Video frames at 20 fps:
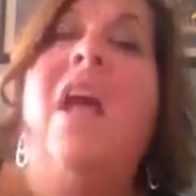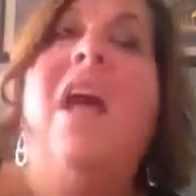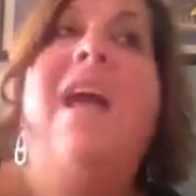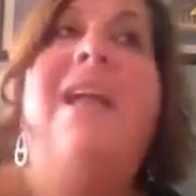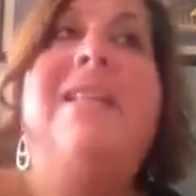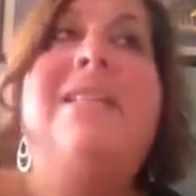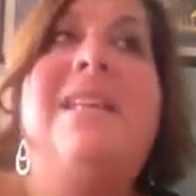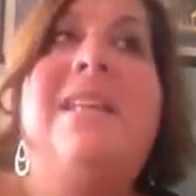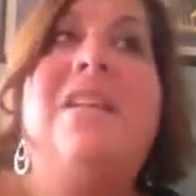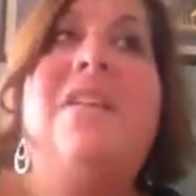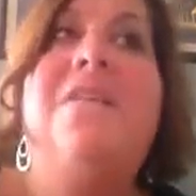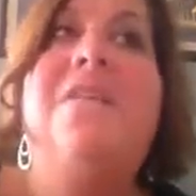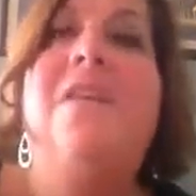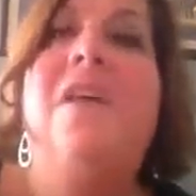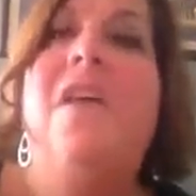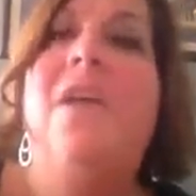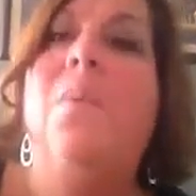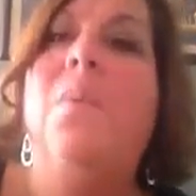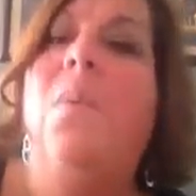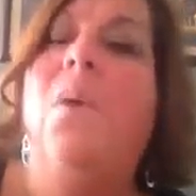
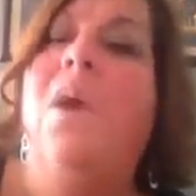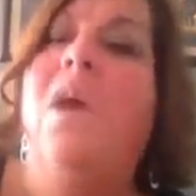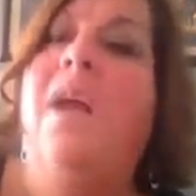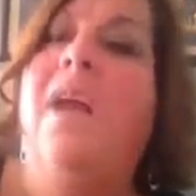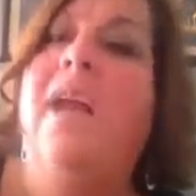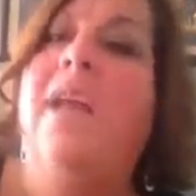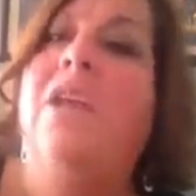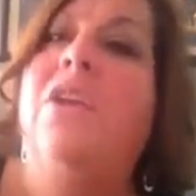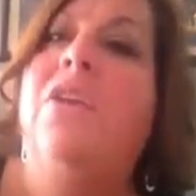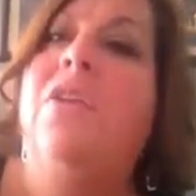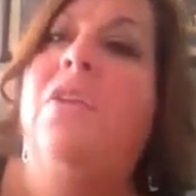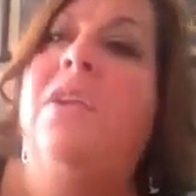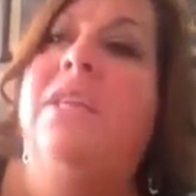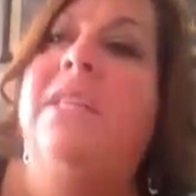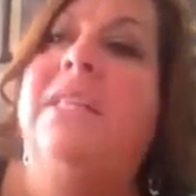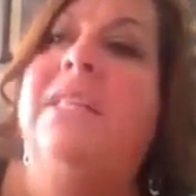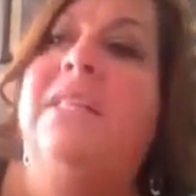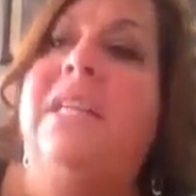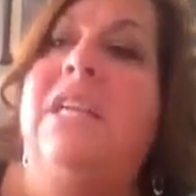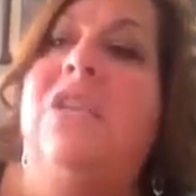Identify why you
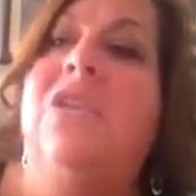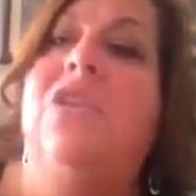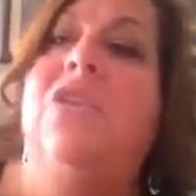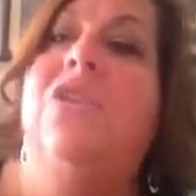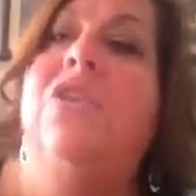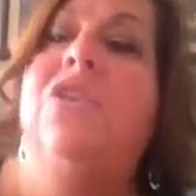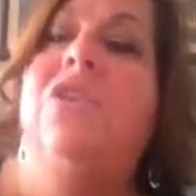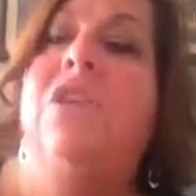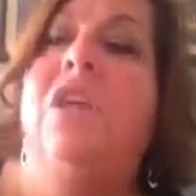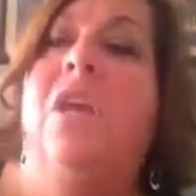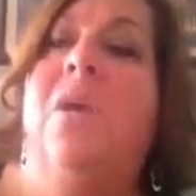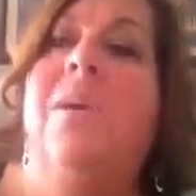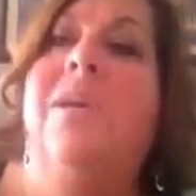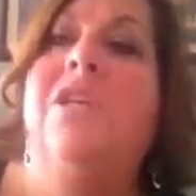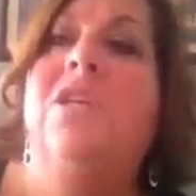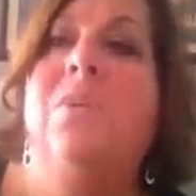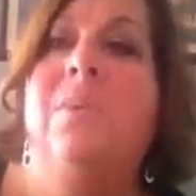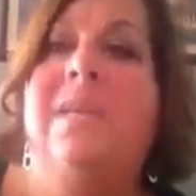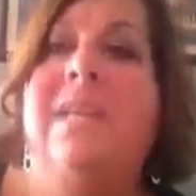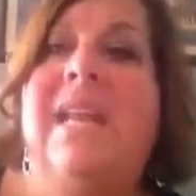continue to go
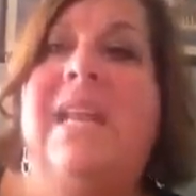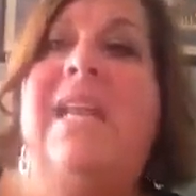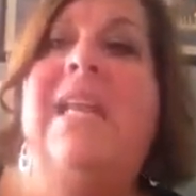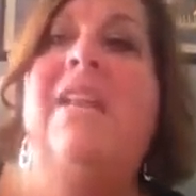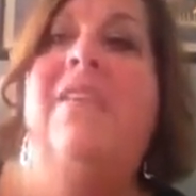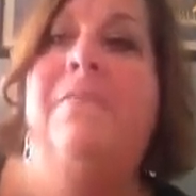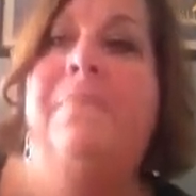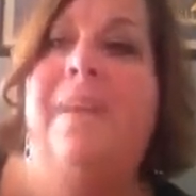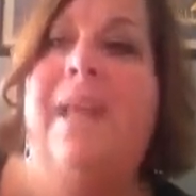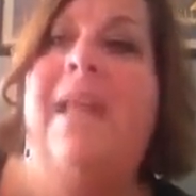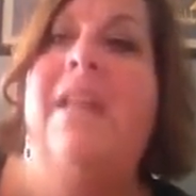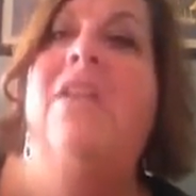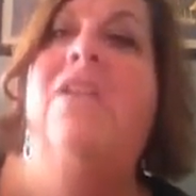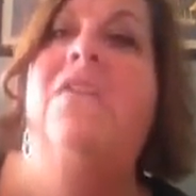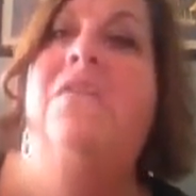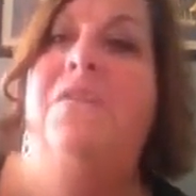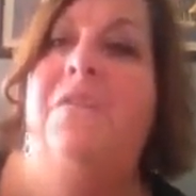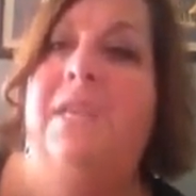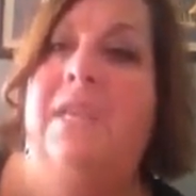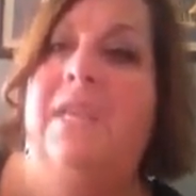into a negative pattern
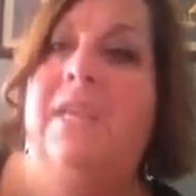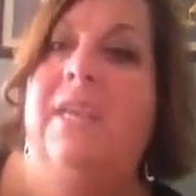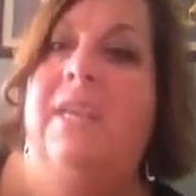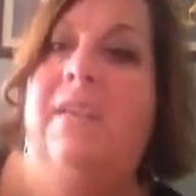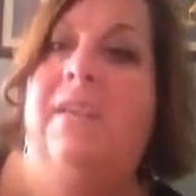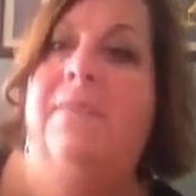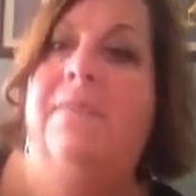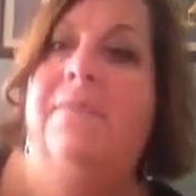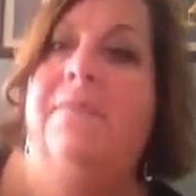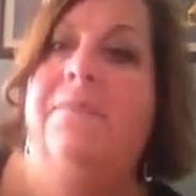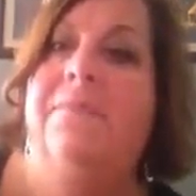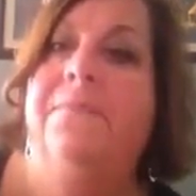of thinking.